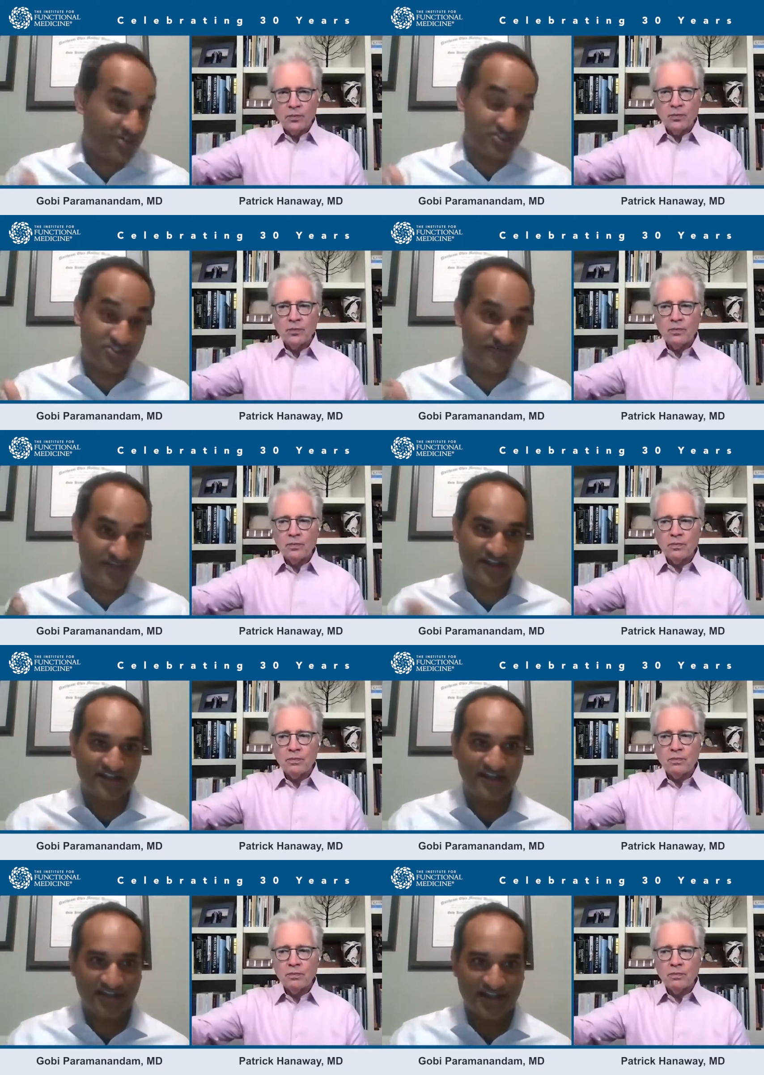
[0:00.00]
Speaker 1: patients. In
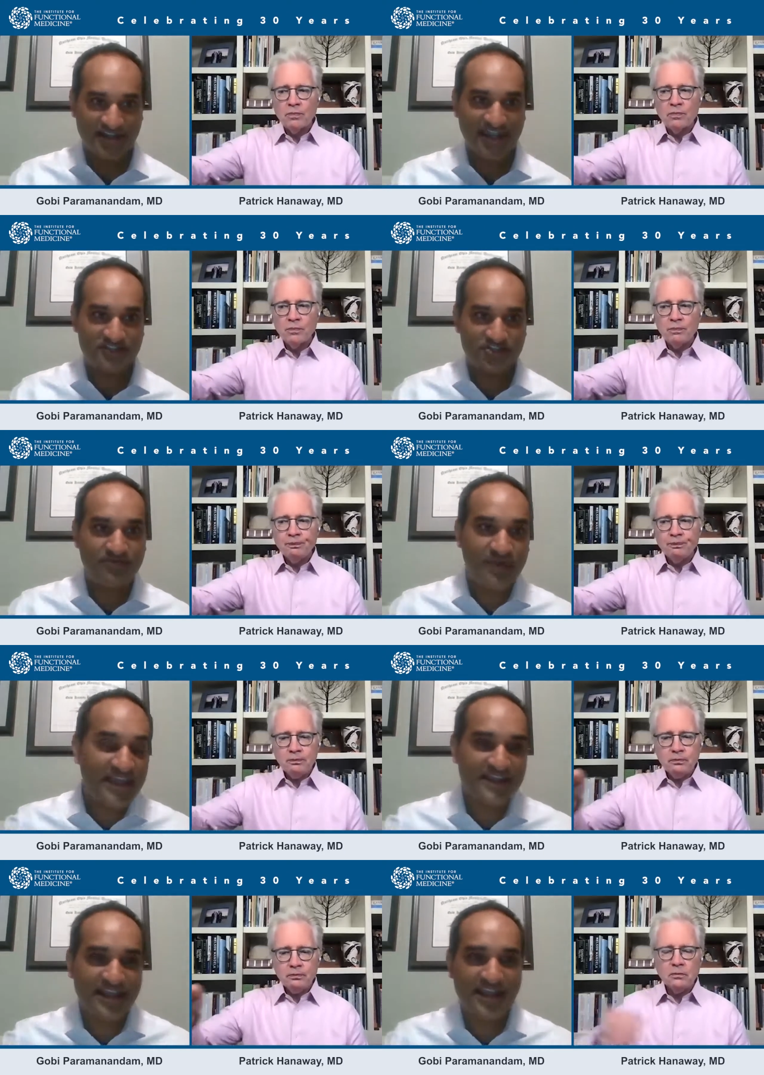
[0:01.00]
fact, cancer
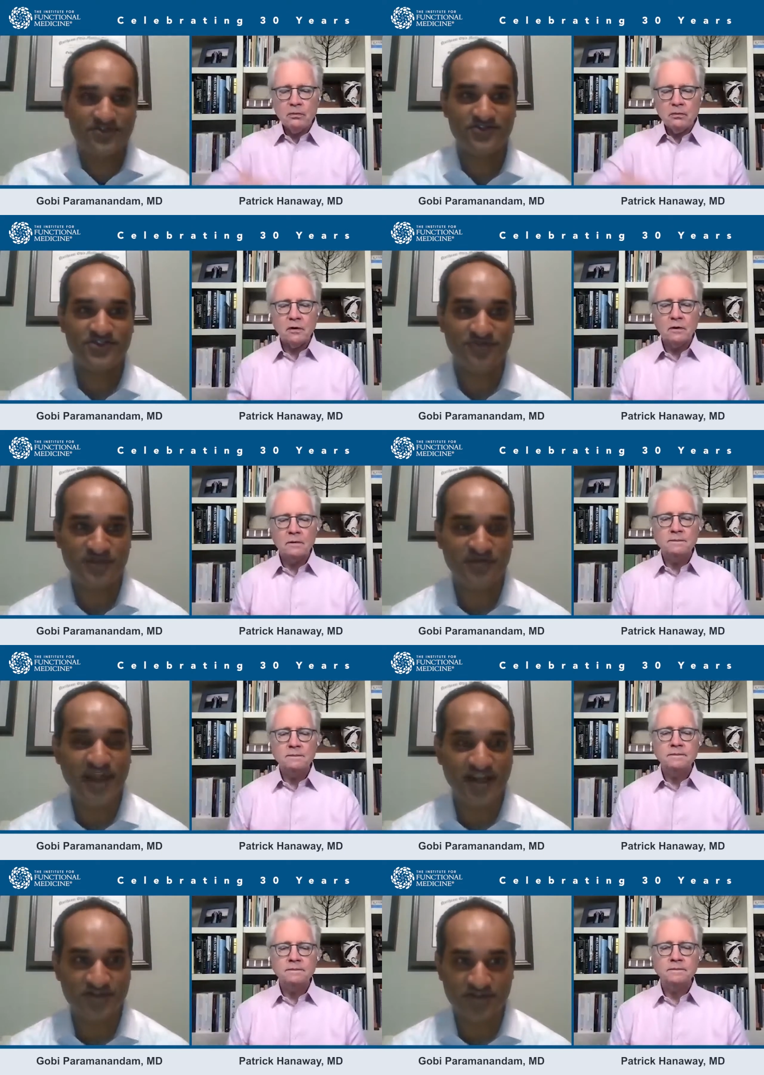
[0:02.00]
pain, cancer symptom
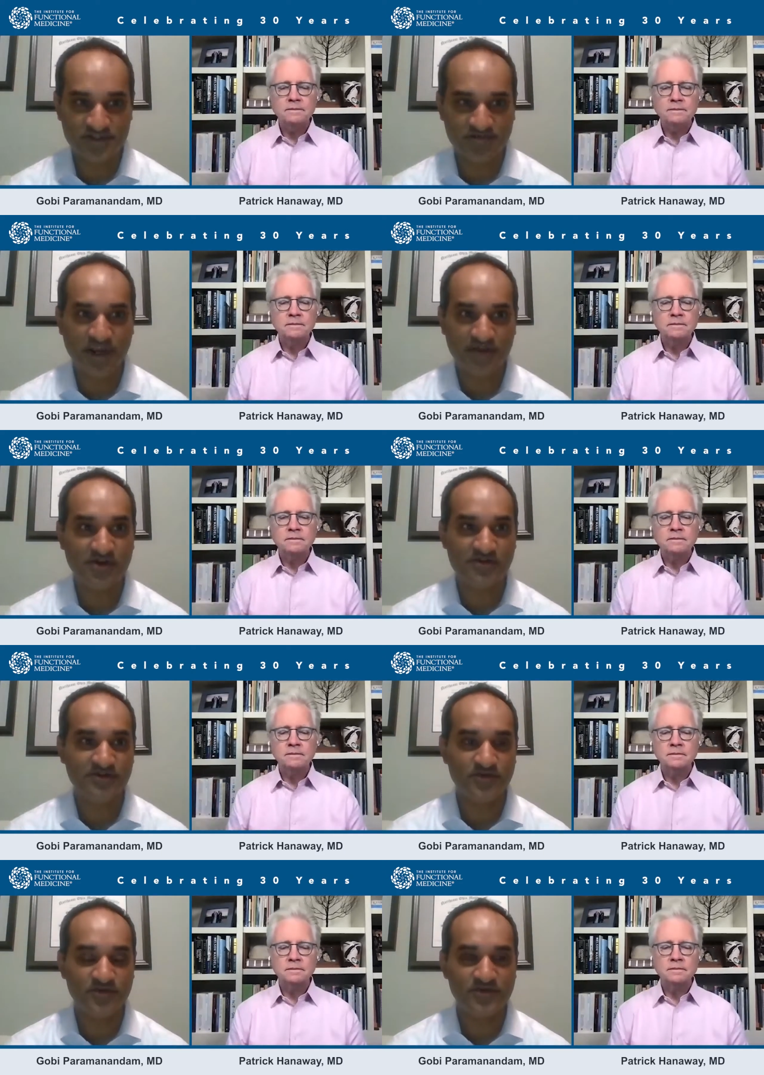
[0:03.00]
management is
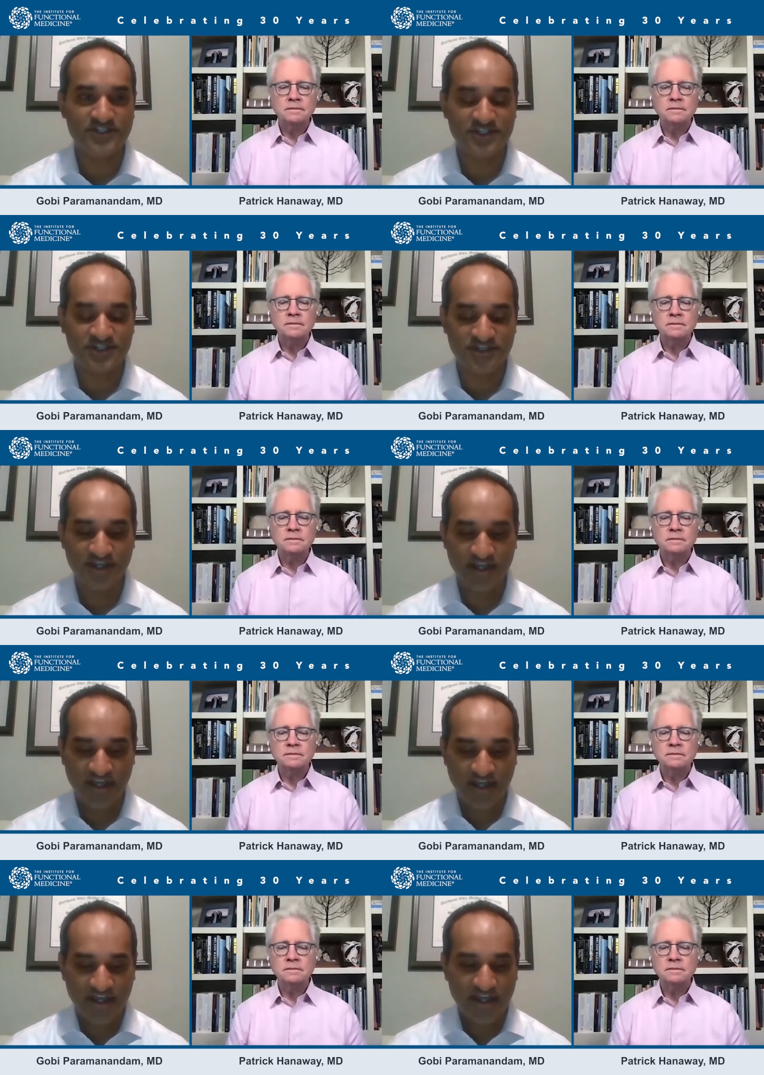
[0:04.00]
primarily what we see.
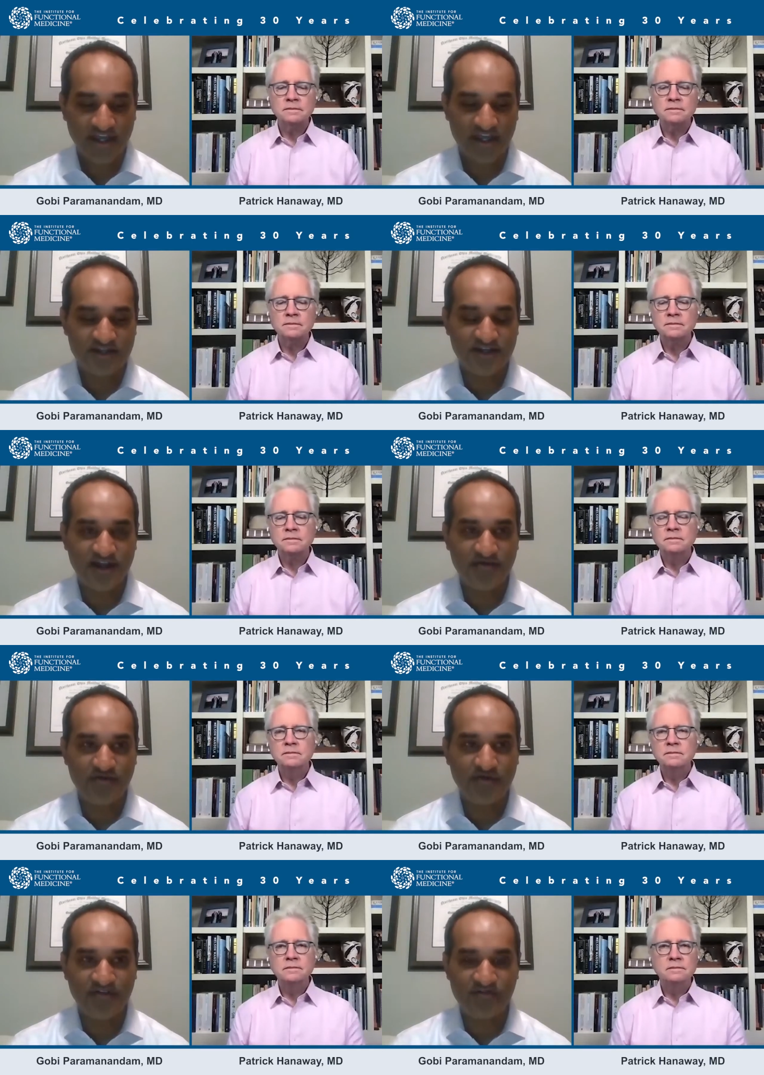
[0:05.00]
And uh,
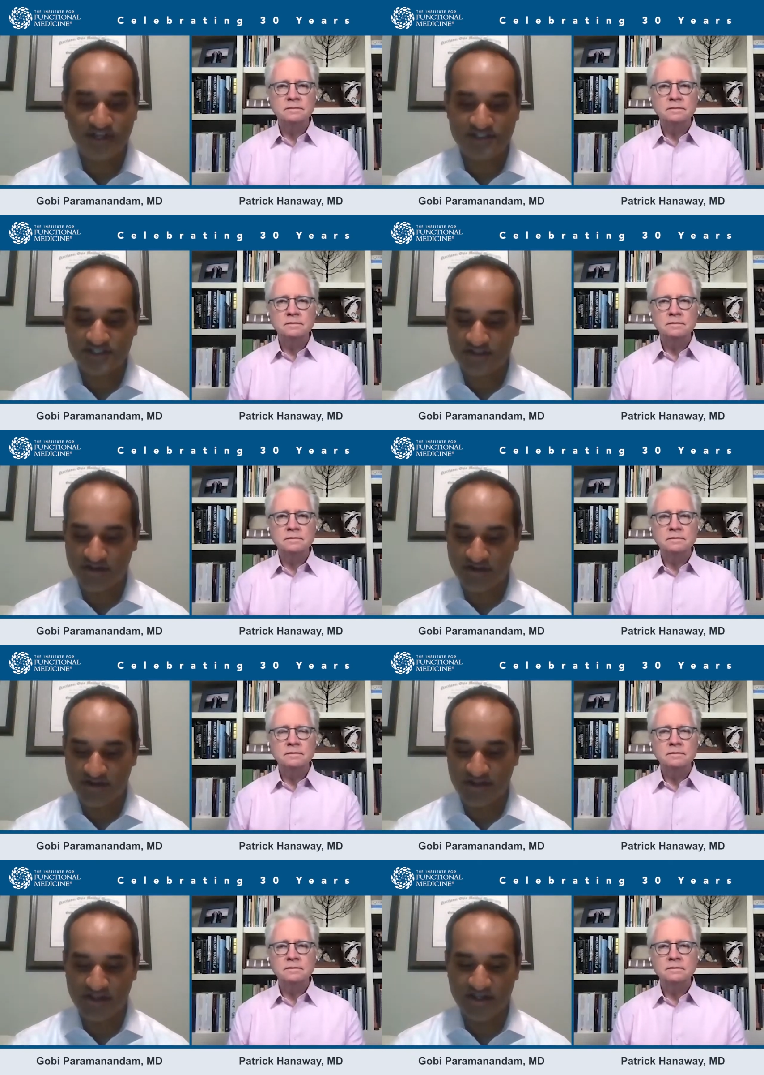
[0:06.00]
what I realized, you know,
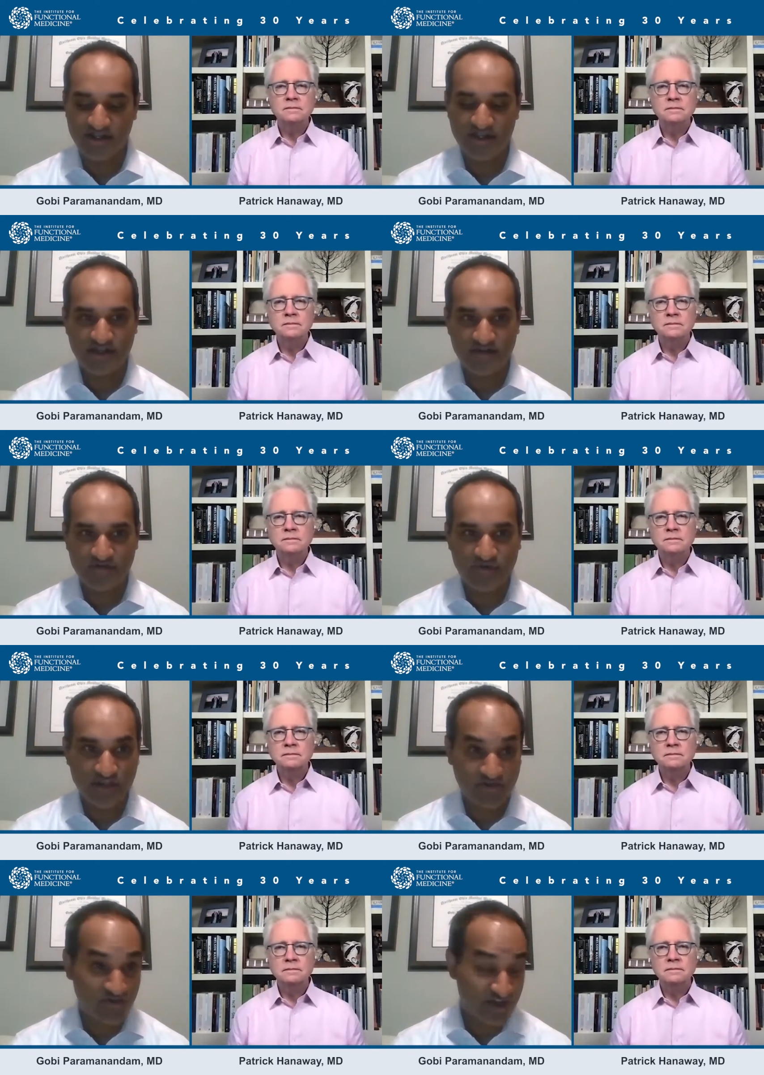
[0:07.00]
it, it,
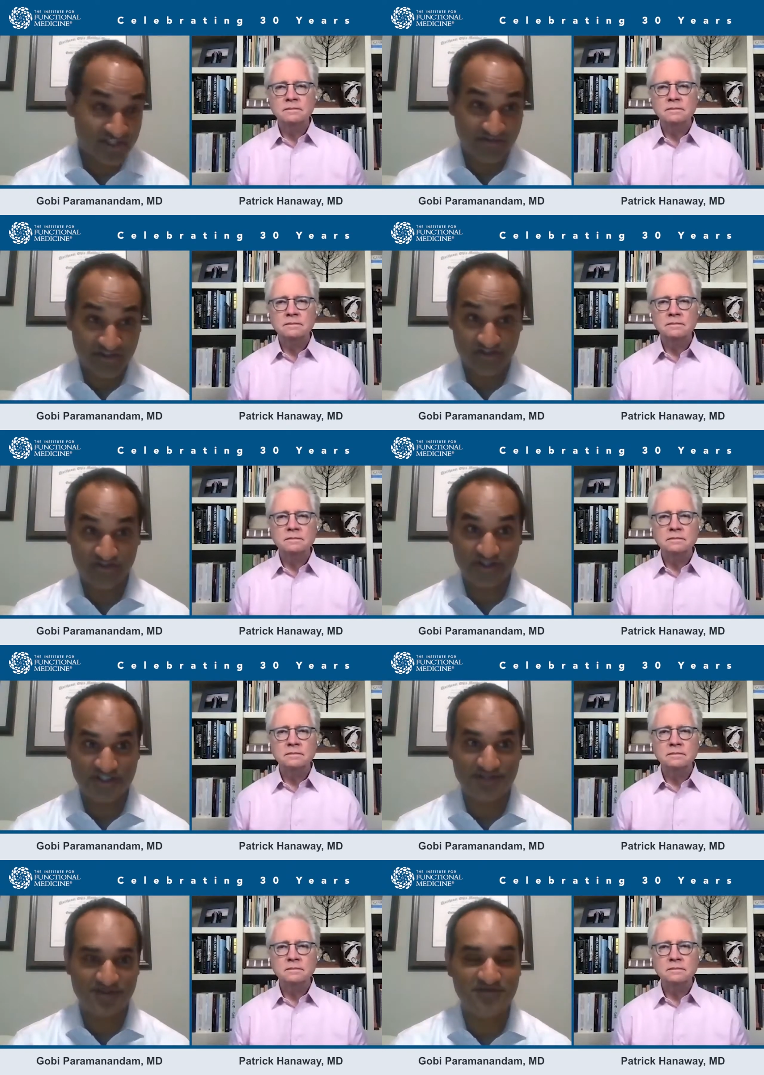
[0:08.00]
we aggressively
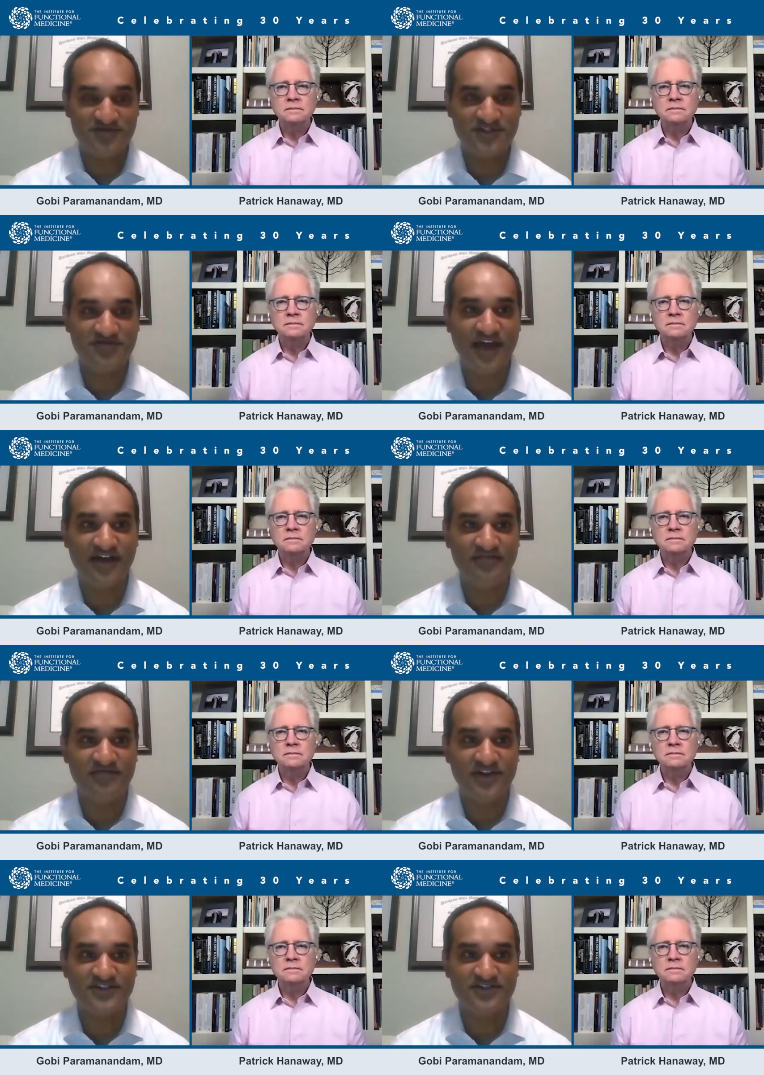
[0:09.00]
treat symptoms in
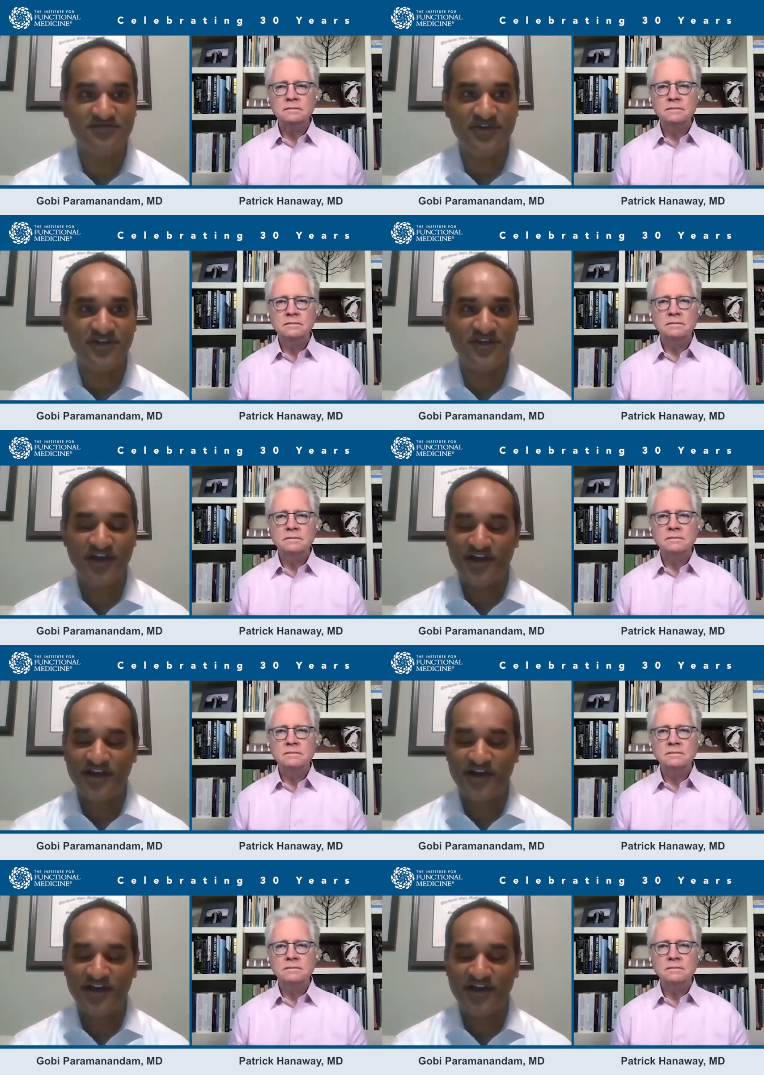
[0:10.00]
palliative medicine, but